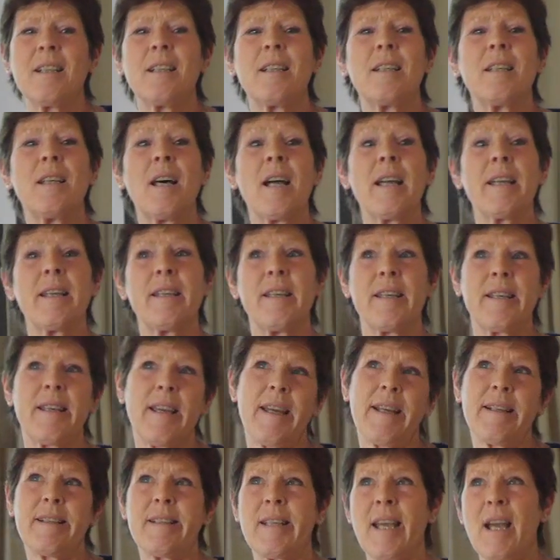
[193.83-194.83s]
like you
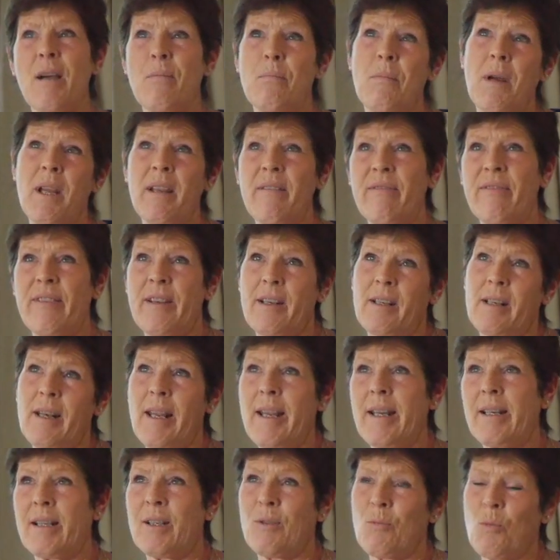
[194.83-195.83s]
get down Mayfield
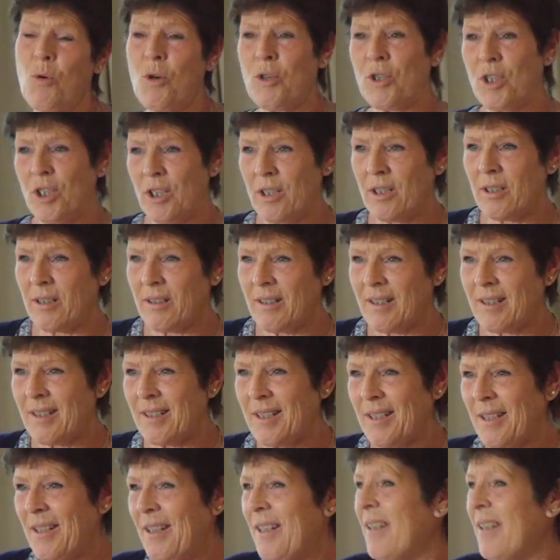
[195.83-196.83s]
Lane in Wadhurst.